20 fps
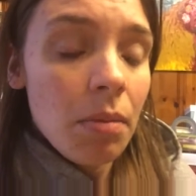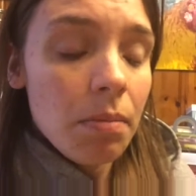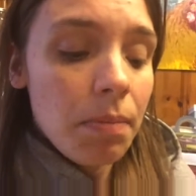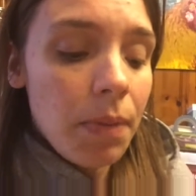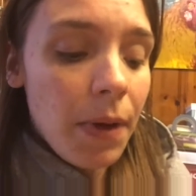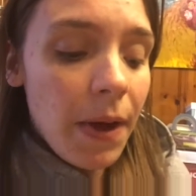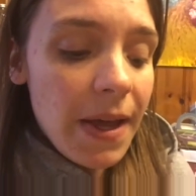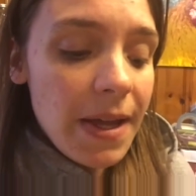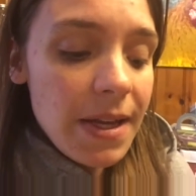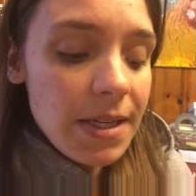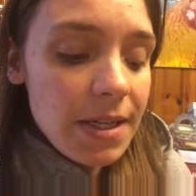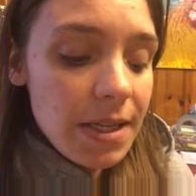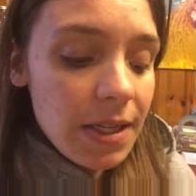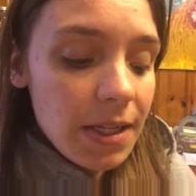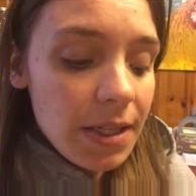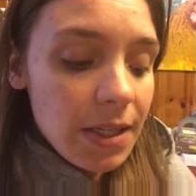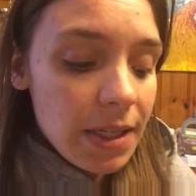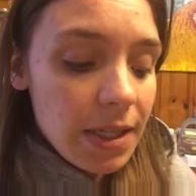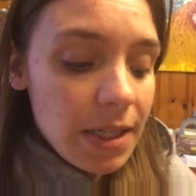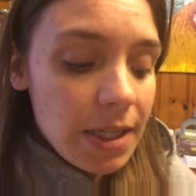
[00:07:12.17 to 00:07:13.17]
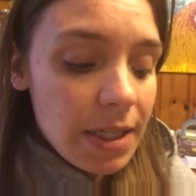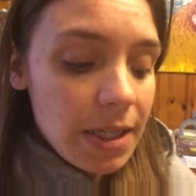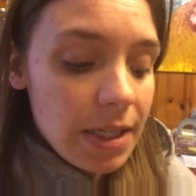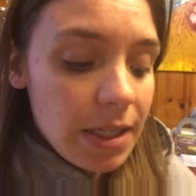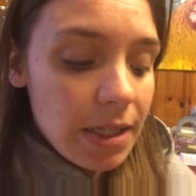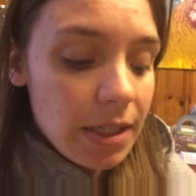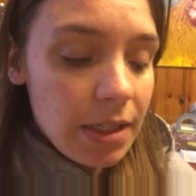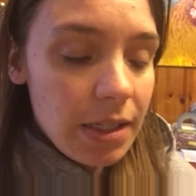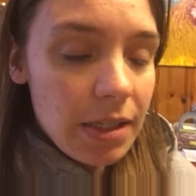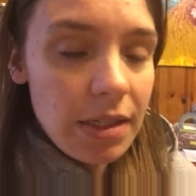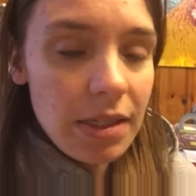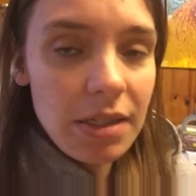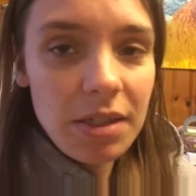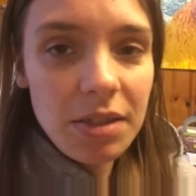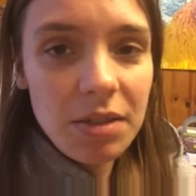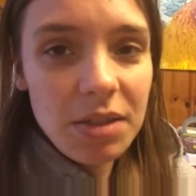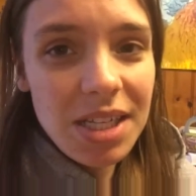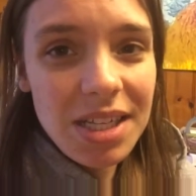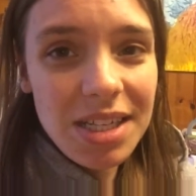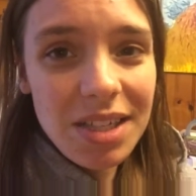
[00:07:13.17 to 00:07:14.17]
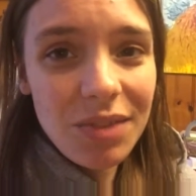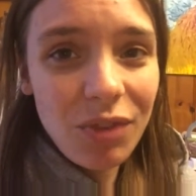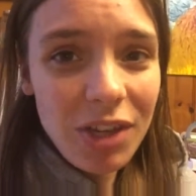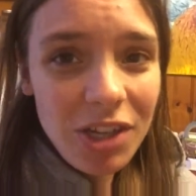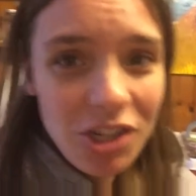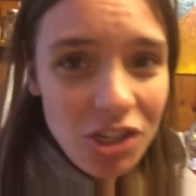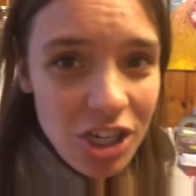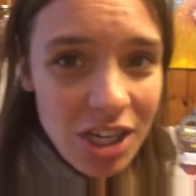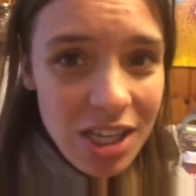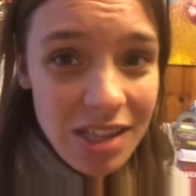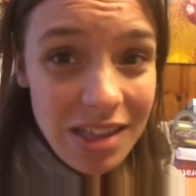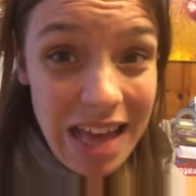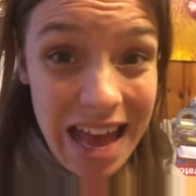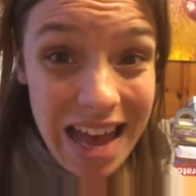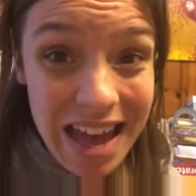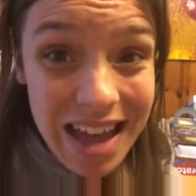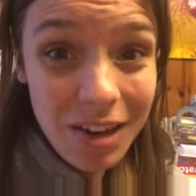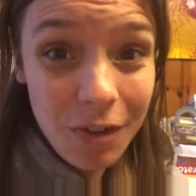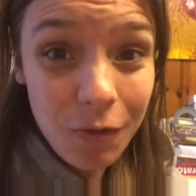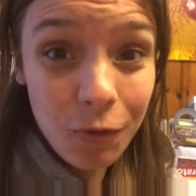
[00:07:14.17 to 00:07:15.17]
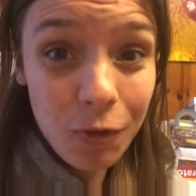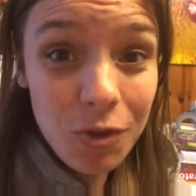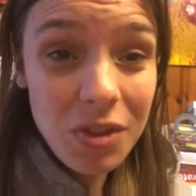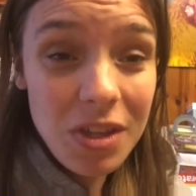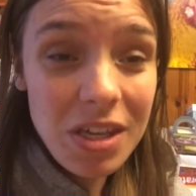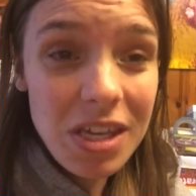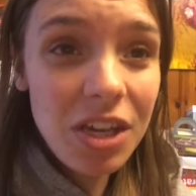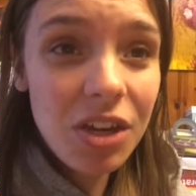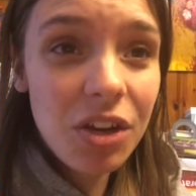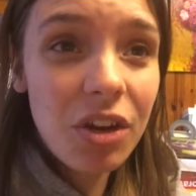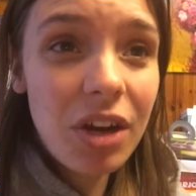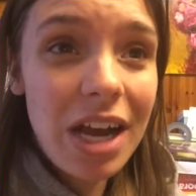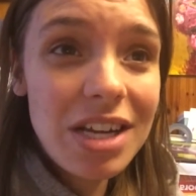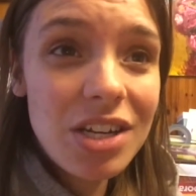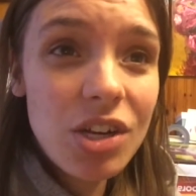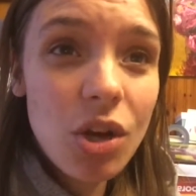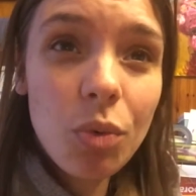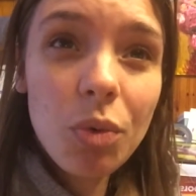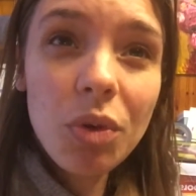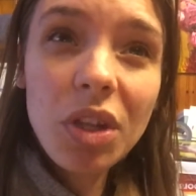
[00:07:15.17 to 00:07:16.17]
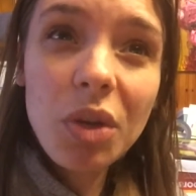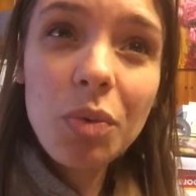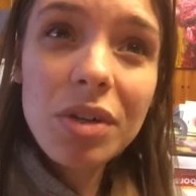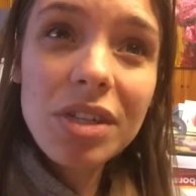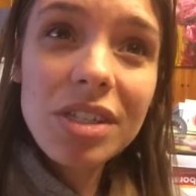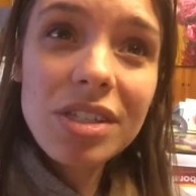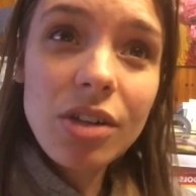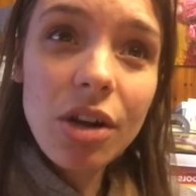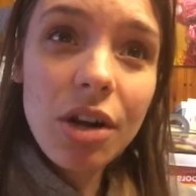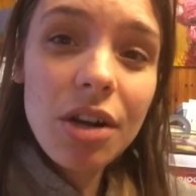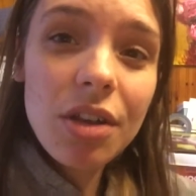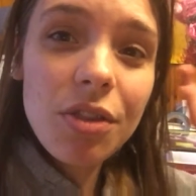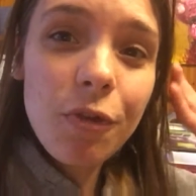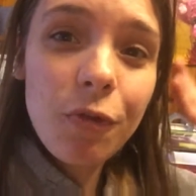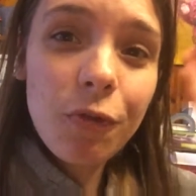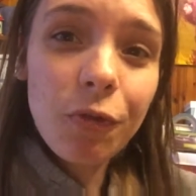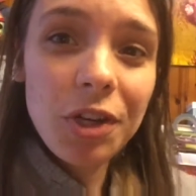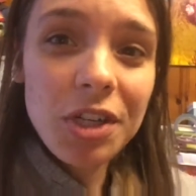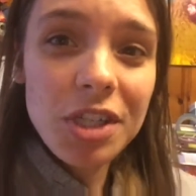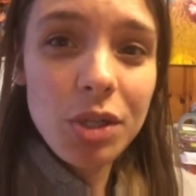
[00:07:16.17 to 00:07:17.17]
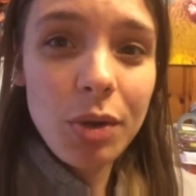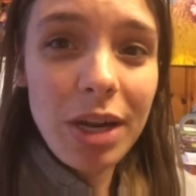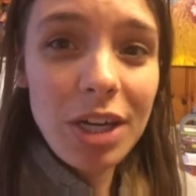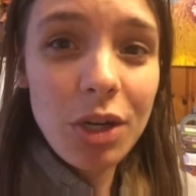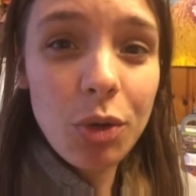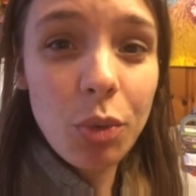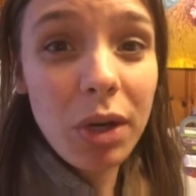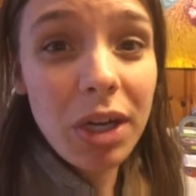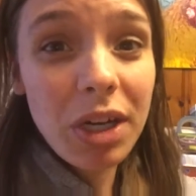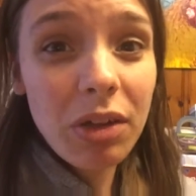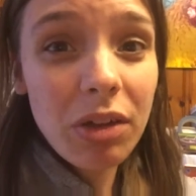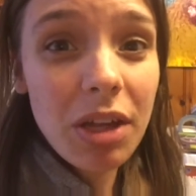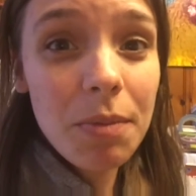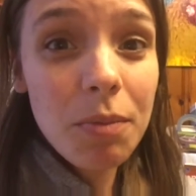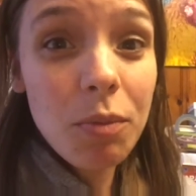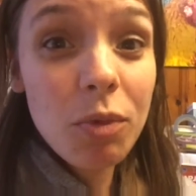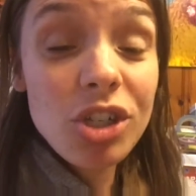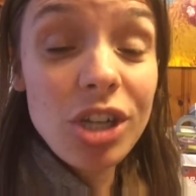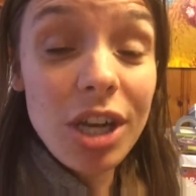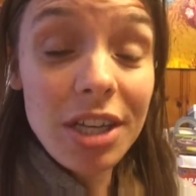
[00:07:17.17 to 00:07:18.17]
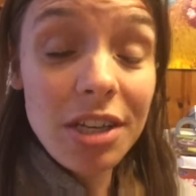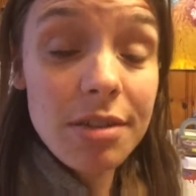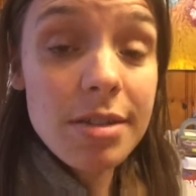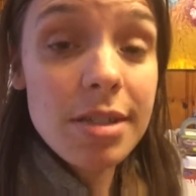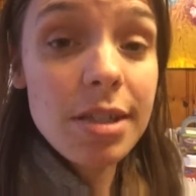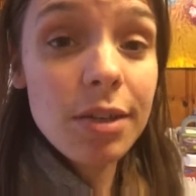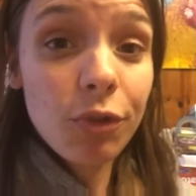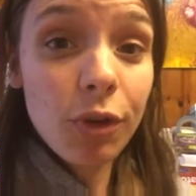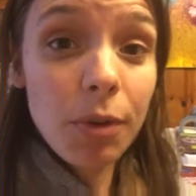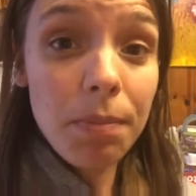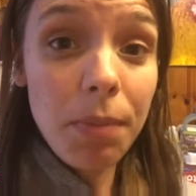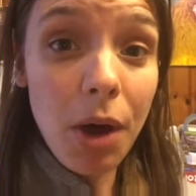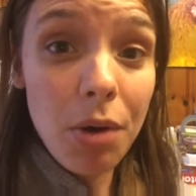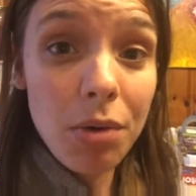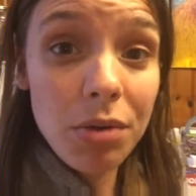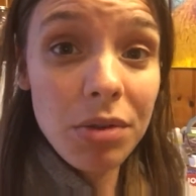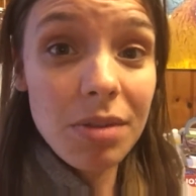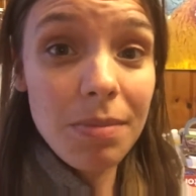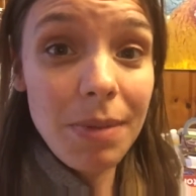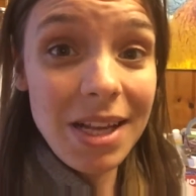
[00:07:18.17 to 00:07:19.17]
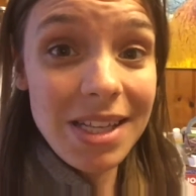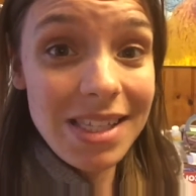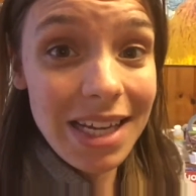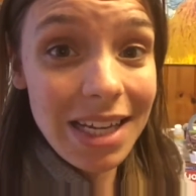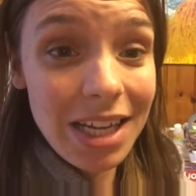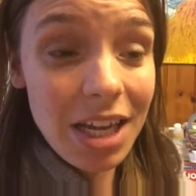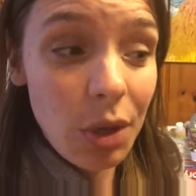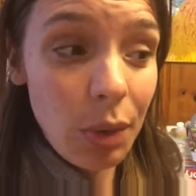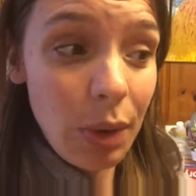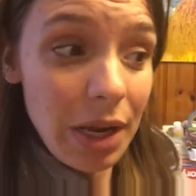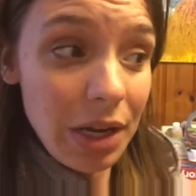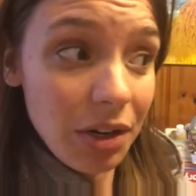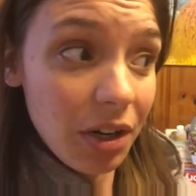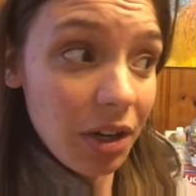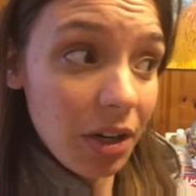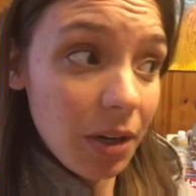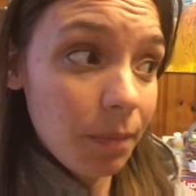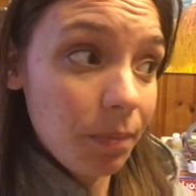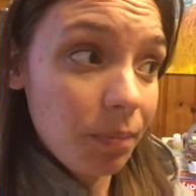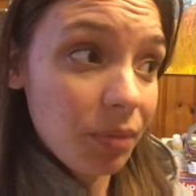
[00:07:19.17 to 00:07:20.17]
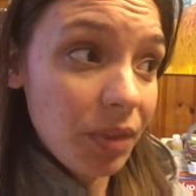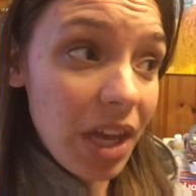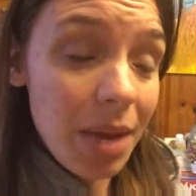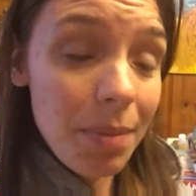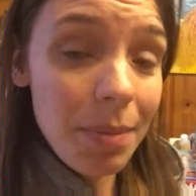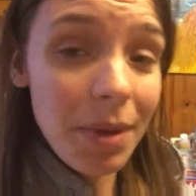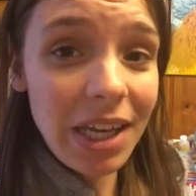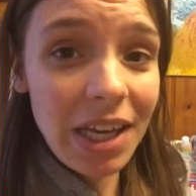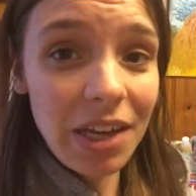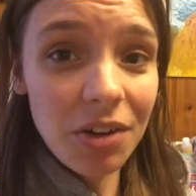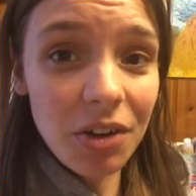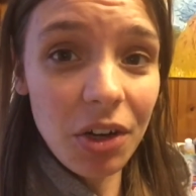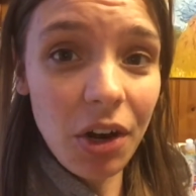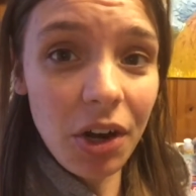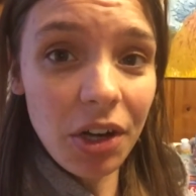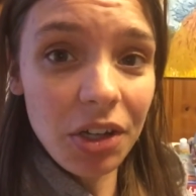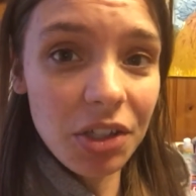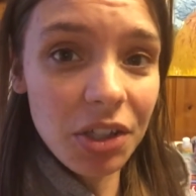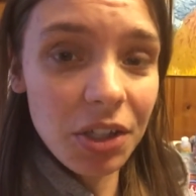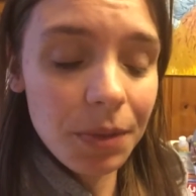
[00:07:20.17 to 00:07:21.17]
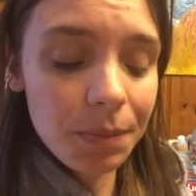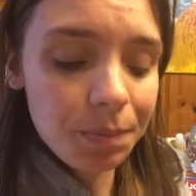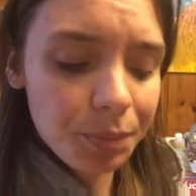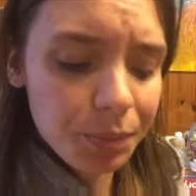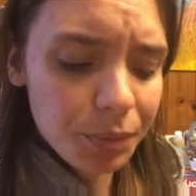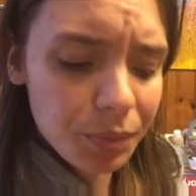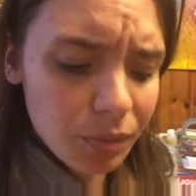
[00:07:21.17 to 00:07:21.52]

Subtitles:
But since finishing that for the year, I don't really want to start the first grade curriculum, which I used for both my second grader and my kindergartner.